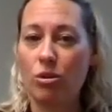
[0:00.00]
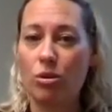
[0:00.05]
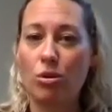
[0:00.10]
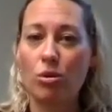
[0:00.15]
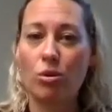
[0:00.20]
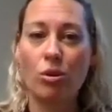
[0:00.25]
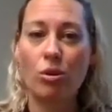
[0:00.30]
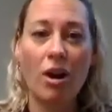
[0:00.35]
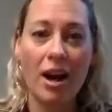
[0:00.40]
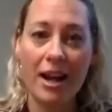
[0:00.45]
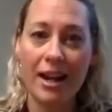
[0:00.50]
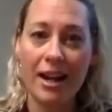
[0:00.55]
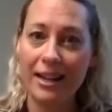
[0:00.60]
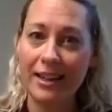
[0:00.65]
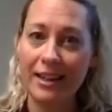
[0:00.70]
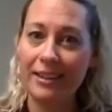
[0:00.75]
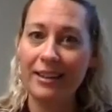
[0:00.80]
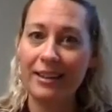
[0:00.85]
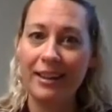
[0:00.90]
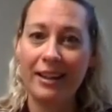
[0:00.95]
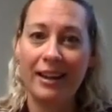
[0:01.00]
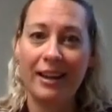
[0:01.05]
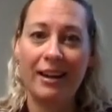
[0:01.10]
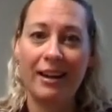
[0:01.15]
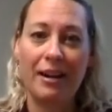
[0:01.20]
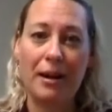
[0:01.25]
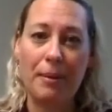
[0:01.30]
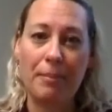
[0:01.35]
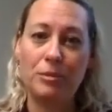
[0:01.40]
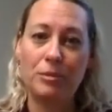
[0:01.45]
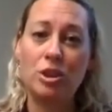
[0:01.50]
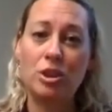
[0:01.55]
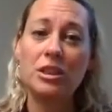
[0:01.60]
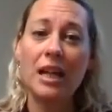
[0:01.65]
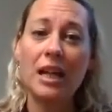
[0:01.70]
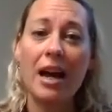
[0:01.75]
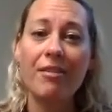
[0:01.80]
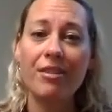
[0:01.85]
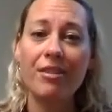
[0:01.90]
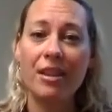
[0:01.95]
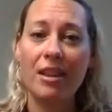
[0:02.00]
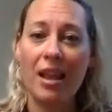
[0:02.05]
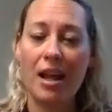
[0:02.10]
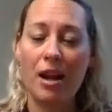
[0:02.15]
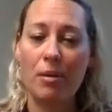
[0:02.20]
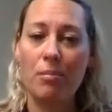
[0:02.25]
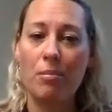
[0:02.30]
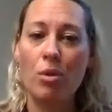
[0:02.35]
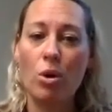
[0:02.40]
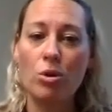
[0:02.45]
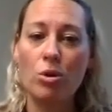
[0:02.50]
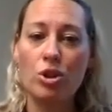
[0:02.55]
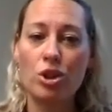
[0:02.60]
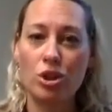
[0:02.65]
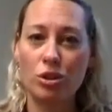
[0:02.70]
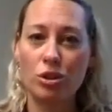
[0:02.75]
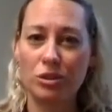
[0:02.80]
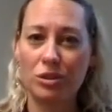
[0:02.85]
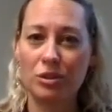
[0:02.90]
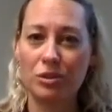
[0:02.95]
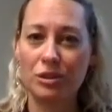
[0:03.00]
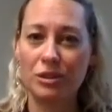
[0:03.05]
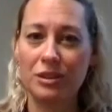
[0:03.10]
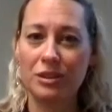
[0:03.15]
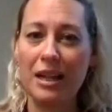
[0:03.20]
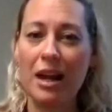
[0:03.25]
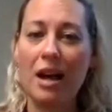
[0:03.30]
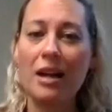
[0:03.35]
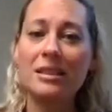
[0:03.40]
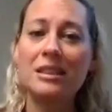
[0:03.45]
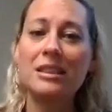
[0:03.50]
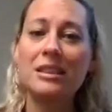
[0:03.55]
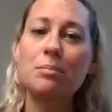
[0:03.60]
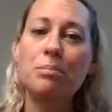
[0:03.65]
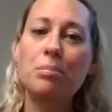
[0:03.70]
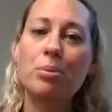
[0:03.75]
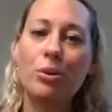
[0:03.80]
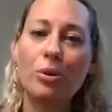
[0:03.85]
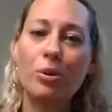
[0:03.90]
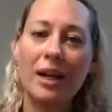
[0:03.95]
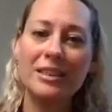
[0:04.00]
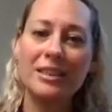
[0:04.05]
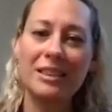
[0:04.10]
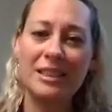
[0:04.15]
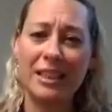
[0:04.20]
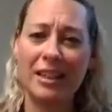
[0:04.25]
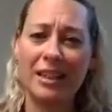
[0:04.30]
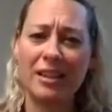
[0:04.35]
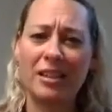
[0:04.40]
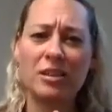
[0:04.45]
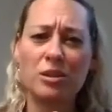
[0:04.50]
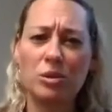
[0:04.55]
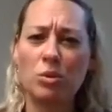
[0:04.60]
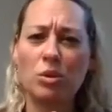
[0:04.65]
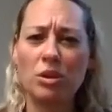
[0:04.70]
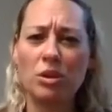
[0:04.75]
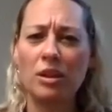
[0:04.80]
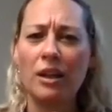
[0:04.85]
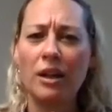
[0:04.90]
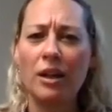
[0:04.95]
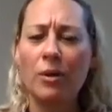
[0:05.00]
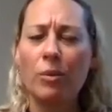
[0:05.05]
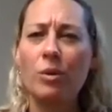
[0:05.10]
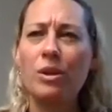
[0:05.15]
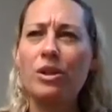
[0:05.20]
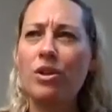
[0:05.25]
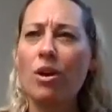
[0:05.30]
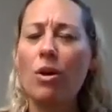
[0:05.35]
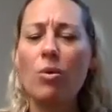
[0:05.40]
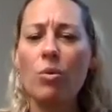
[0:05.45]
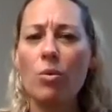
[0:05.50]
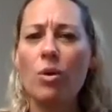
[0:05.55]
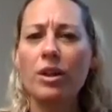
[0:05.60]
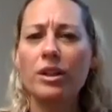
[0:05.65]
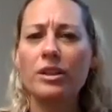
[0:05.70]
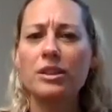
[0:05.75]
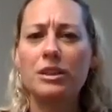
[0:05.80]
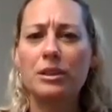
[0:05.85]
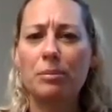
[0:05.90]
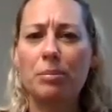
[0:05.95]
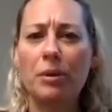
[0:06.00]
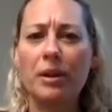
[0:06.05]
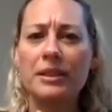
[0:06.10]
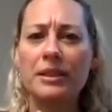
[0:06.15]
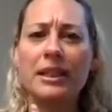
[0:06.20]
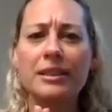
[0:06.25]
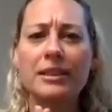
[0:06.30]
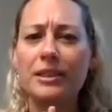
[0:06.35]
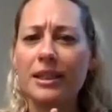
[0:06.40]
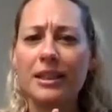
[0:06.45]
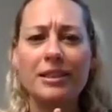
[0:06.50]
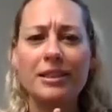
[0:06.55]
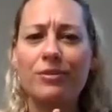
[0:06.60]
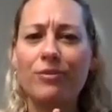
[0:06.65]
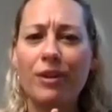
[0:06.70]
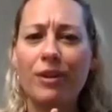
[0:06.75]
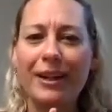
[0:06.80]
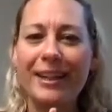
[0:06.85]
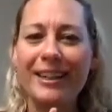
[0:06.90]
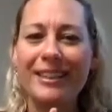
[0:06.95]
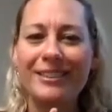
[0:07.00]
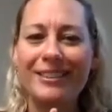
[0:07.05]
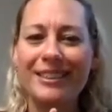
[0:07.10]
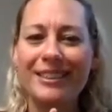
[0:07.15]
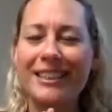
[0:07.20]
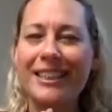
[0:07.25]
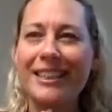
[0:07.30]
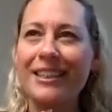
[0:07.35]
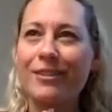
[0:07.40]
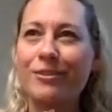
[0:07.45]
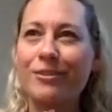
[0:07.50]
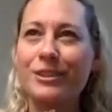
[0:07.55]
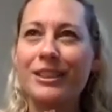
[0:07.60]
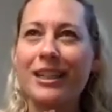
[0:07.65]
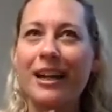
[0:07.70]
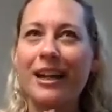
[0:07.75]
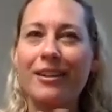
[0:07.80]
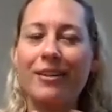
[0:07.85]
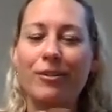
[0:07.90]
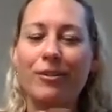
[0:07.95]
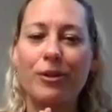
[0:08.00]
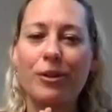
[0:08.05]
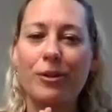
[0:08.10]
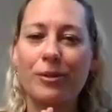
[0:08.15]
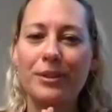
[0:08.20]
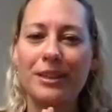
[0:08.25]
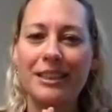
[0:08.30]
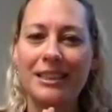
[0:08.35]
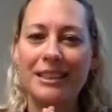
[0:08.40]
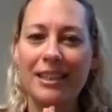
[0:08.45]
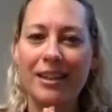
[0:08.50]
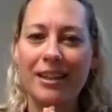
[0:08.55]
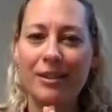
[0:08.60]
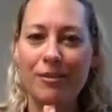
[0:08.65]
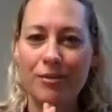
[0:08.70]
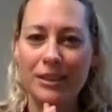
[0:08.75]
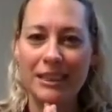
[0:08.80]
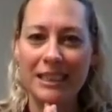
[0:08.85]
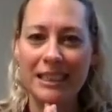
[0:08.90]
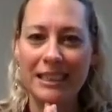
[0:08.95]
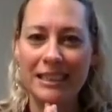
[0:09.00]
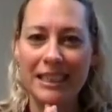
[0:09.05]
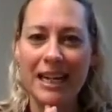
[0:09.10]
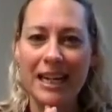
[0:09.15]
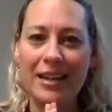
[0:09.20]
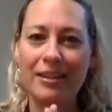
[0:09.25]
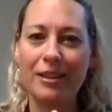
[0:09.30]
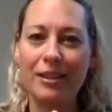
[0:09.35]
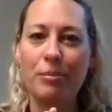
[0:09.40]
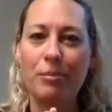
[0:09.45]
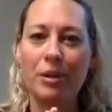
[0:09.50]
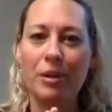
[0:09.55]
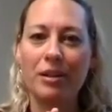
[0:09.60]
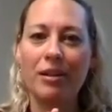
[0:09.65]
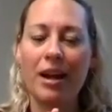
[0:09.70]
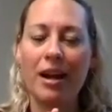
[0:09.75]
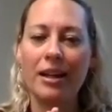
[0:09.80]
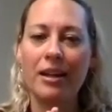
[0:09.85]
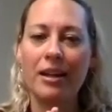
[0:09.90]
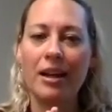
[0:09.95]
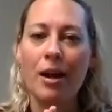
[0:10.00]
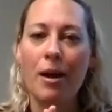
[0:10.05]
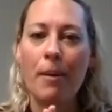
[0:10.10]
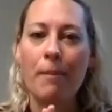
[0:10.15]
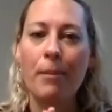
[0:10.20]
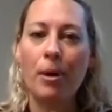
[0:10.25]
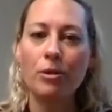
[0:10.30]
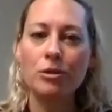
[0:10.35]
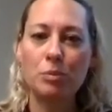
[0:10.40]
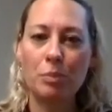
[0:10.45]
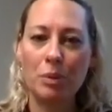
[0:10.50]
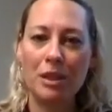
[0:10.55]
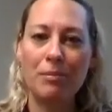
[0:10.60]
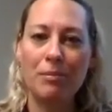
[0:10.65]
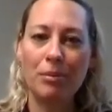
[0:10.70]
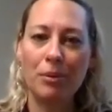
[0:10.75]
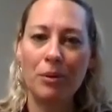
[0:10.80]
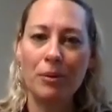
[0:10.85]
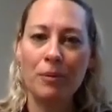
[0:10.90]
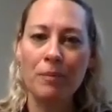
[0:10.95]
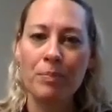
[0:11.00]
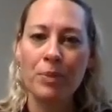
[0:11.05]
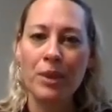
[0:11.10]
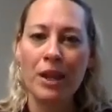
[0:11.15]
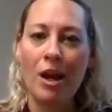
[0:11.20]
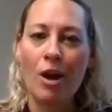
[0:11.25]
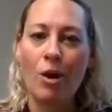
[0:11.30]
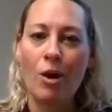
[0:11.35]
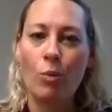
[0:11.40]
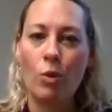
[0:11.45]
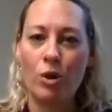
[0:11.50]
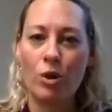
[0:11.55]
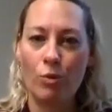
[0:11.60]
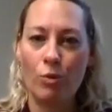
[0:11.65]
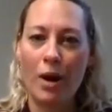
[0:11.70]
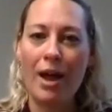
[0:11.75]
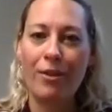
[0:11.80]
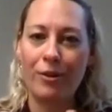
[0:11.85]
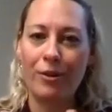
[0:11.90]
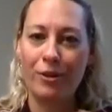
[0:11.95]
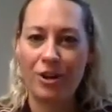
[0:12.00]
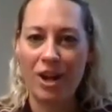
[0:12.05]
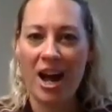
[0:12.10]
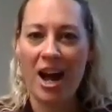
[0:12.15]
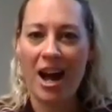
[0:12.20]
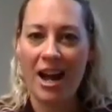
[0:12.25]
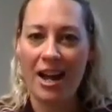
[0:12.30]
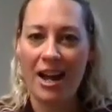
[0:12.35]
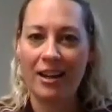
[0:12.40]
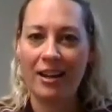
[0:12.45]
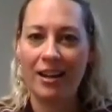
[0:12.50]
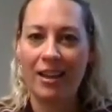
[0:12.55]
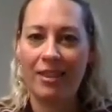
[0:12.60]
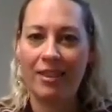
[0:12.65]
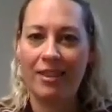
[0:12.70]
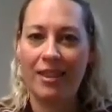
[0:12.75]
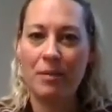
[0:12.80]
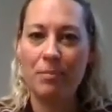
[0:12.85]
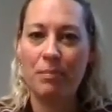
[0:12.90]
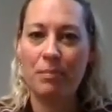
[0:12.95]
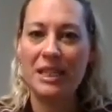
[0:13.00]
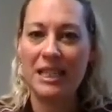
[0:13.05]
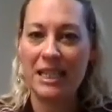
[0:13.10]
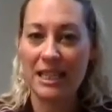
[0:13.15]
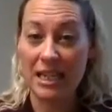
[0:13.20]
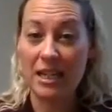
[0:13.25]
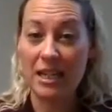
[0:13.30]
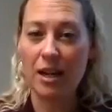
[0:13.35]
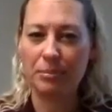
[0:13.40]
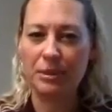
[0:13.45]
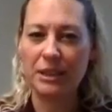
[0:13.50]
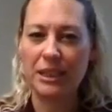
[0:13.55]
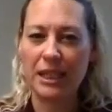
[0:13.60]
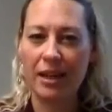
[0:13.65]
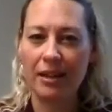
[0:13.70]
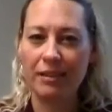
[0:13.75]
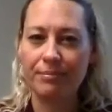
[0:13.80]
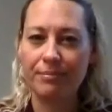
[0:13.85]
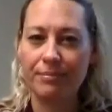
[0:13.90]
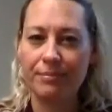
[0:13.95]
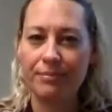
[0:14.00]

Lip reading: crying, just having that emotional, not suppressing it, because we don't want to suppress. Like, it's very interesting. I don't know what the study was exactly, but like most people would rather die than be seen upset,